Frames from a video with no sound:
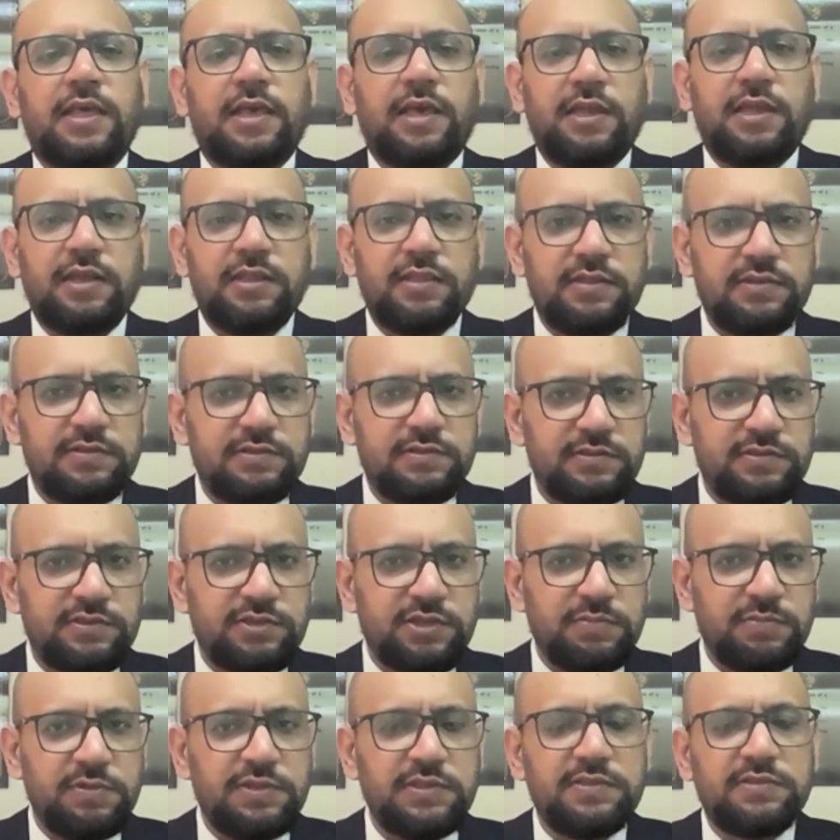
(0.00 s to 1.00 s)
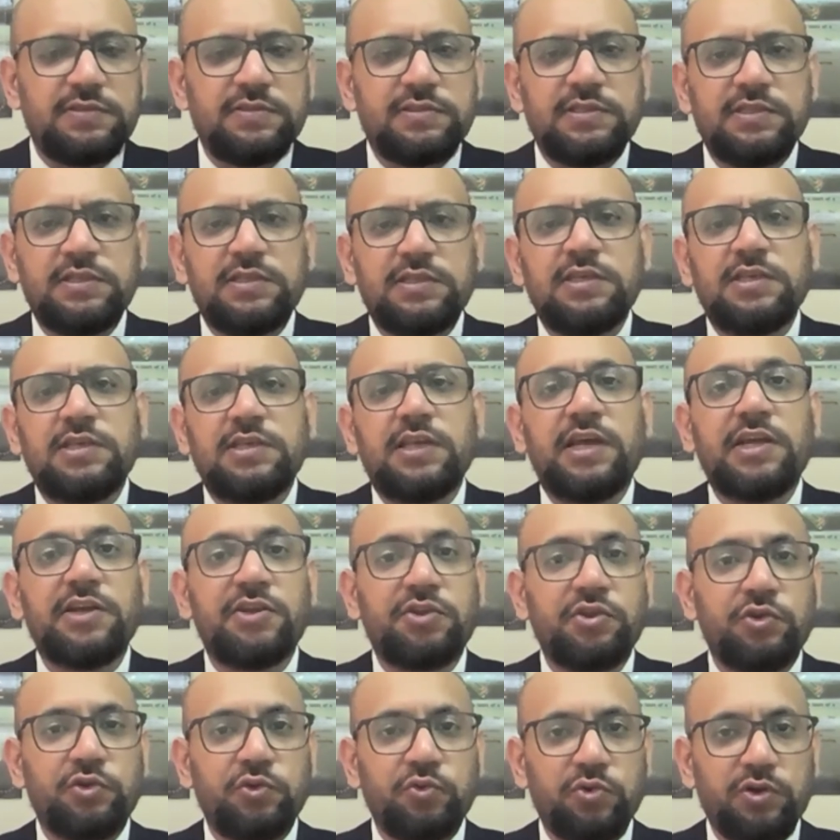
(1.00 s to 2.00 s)
Another system is the
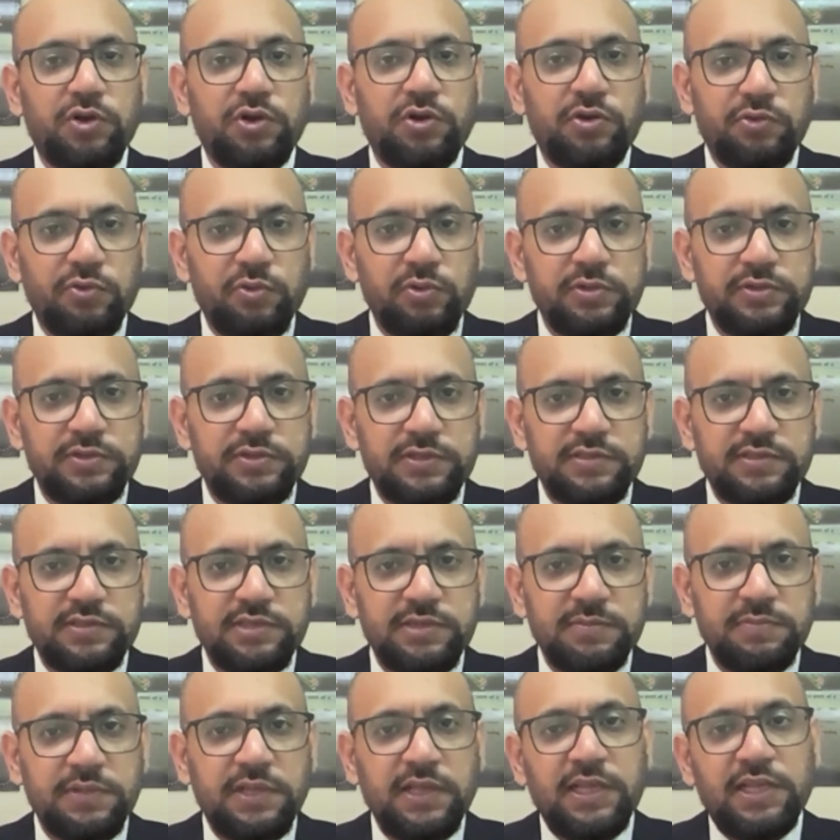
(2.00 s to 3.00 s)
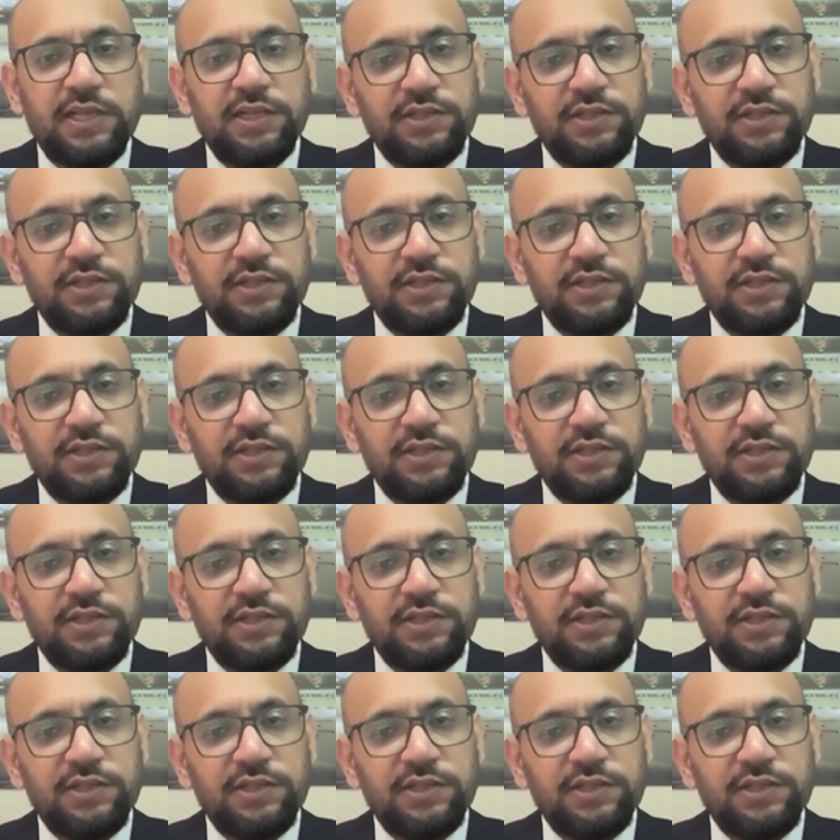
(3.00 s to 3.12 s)
attitude control system.